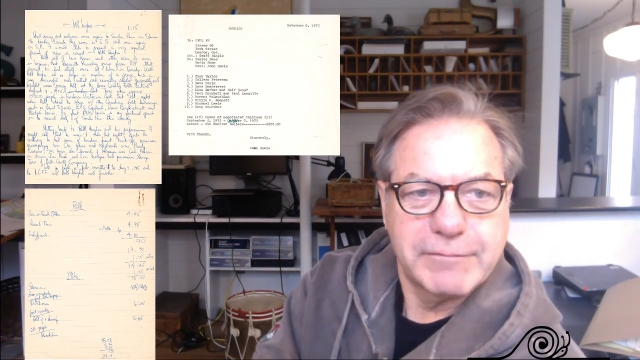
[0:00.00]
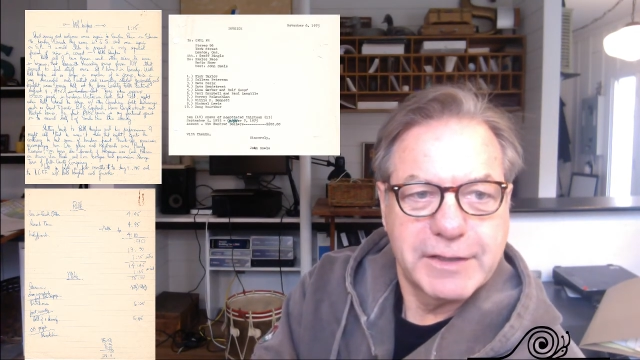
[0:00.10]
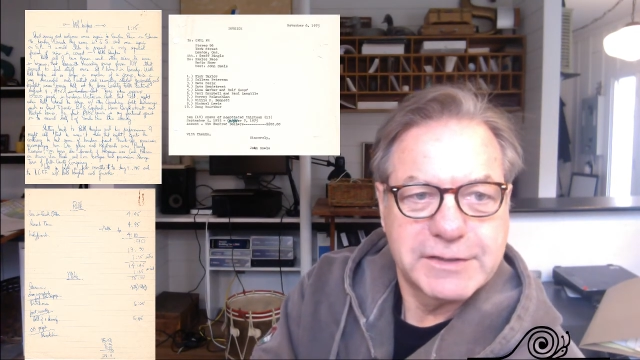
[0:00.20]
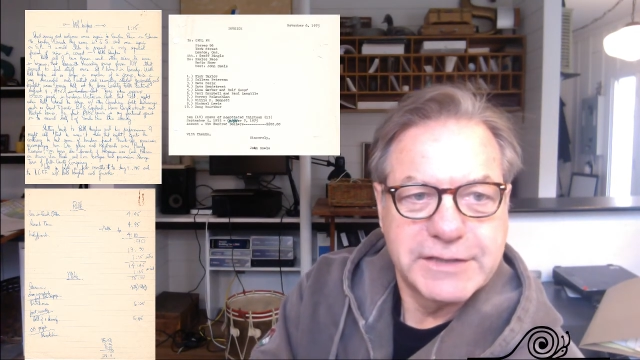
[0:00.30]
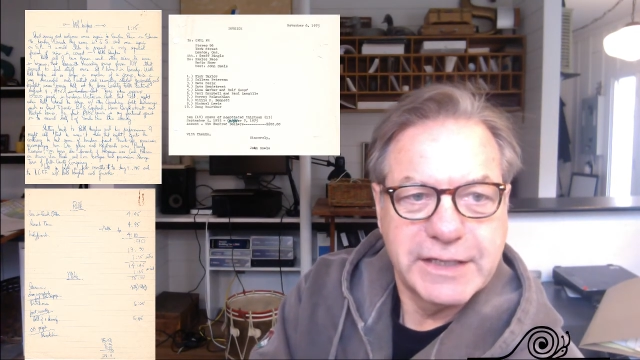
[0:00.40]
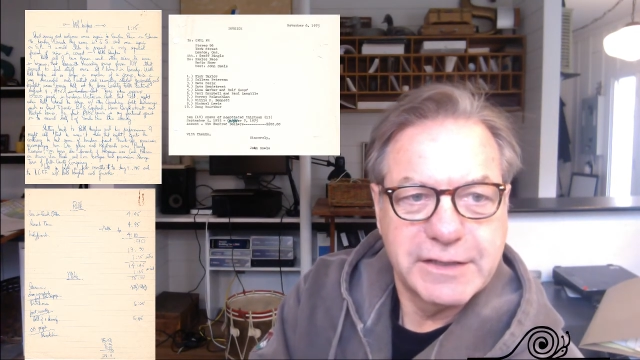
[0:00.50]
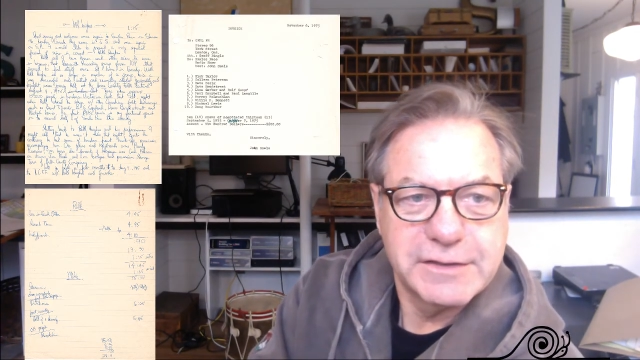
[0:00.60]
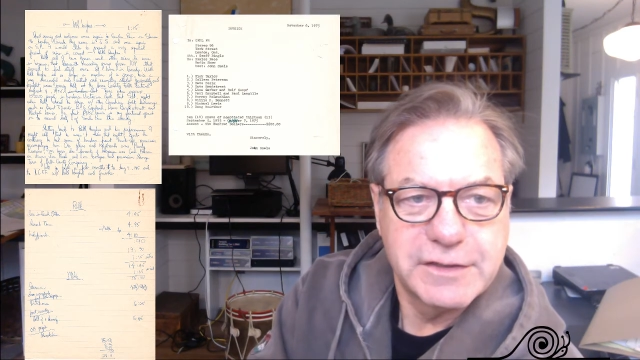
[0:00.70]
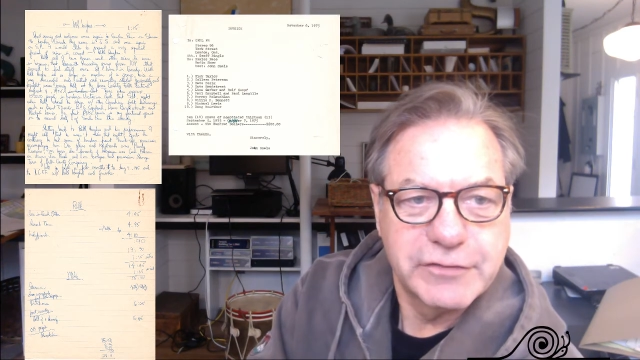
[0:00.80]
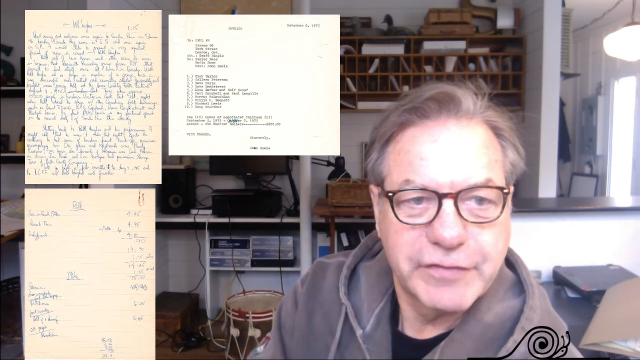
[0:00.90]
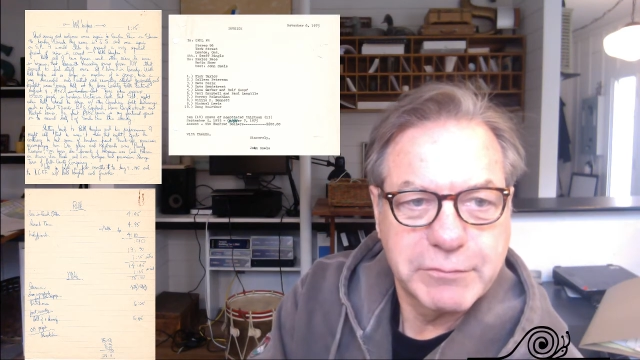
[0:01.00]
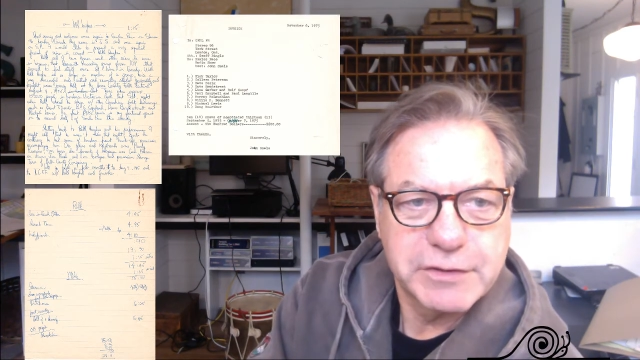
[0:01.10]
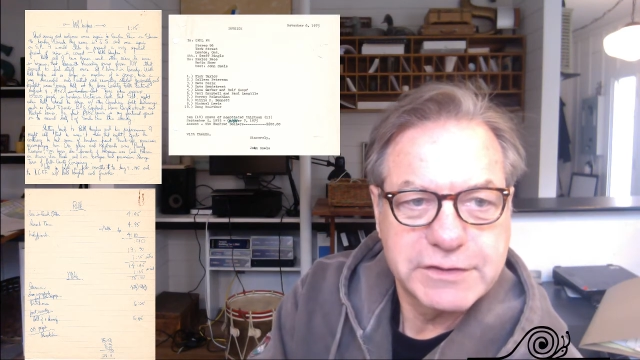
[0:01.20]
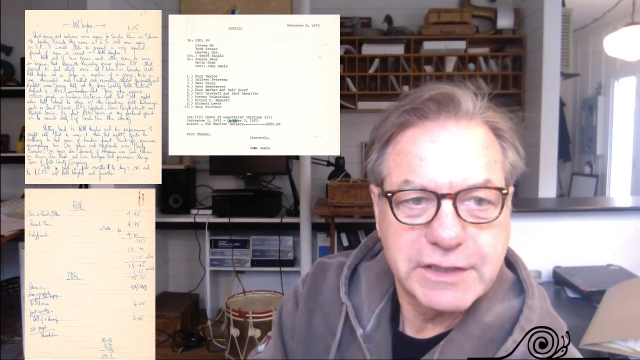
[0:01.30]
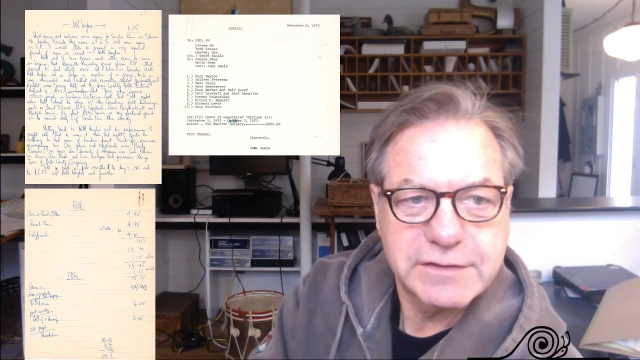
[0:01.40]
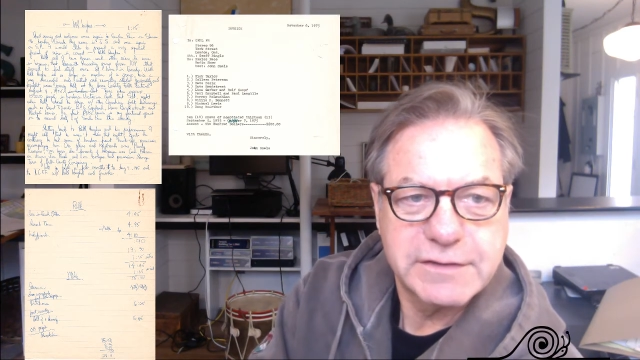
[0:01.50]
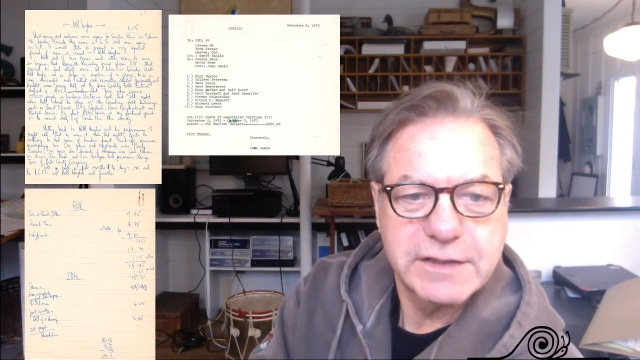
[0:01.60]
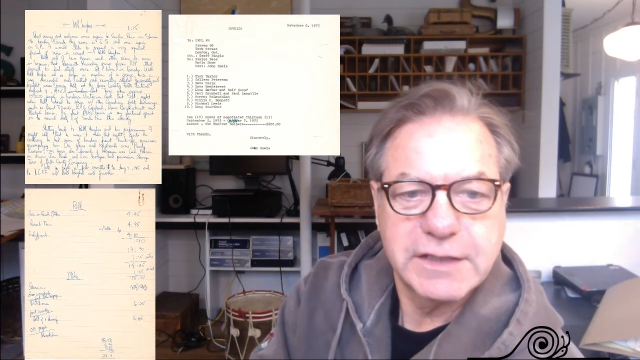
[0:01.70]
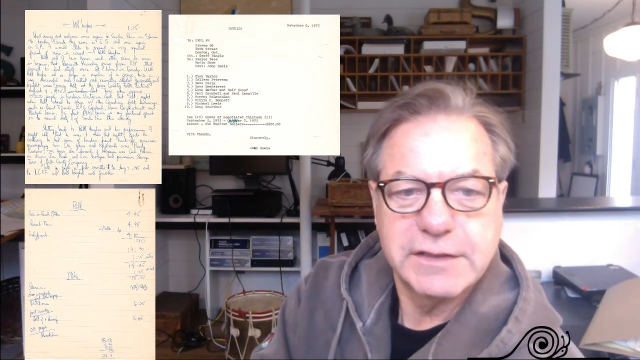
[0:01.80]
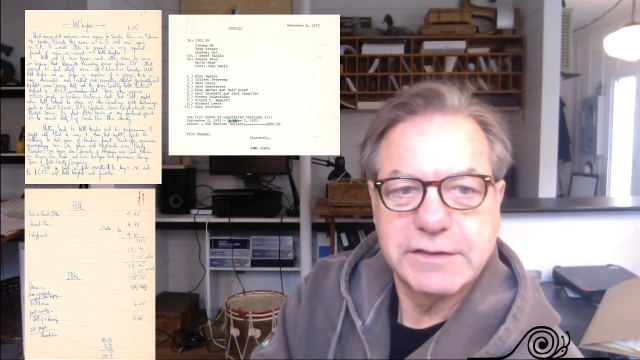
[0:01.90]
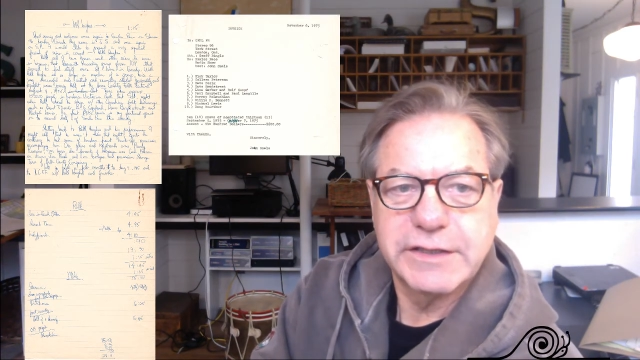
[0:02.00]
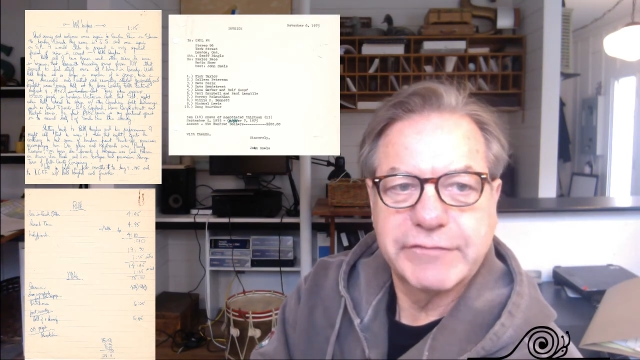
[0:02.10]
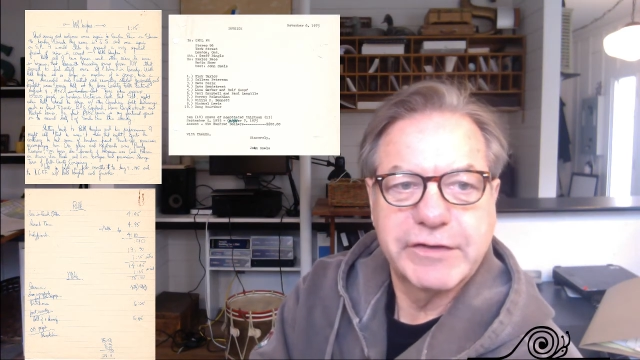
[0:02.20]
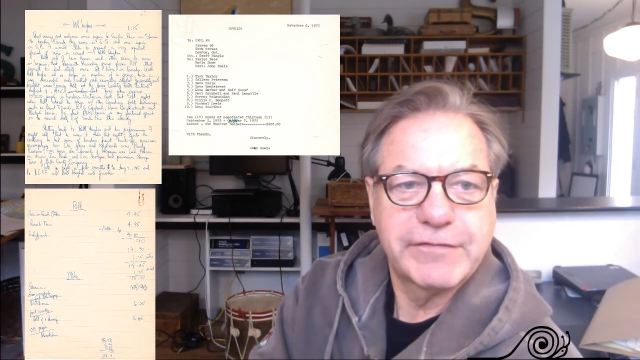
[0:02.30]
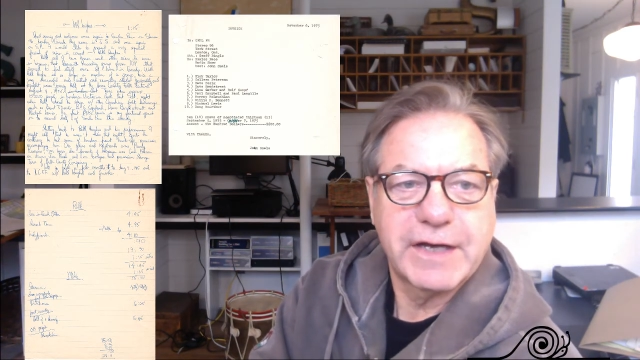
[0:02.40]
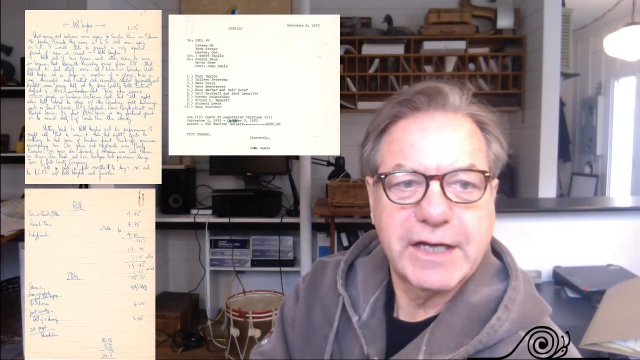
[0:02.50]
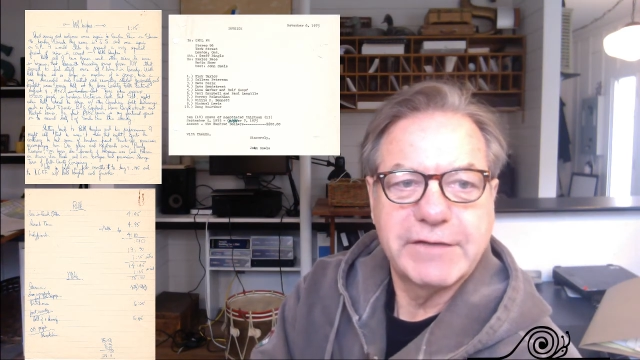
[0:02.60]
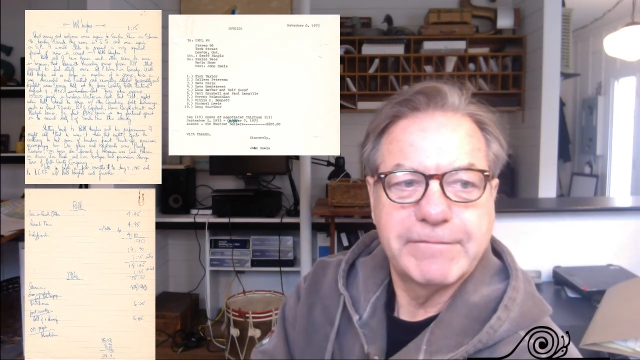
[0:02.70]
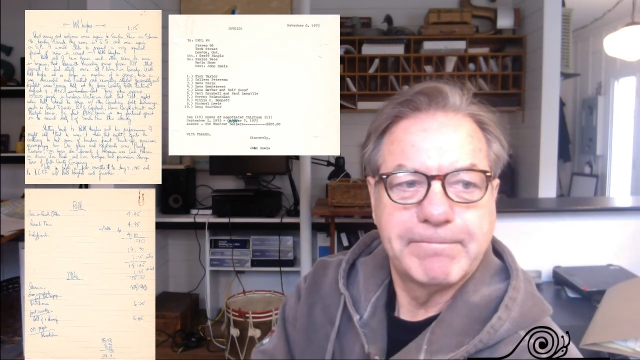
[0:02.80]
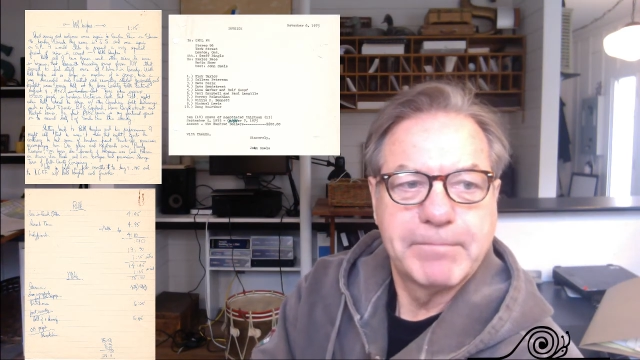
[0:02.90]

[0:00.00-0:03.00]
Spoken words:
It's dated November 6th, 1975.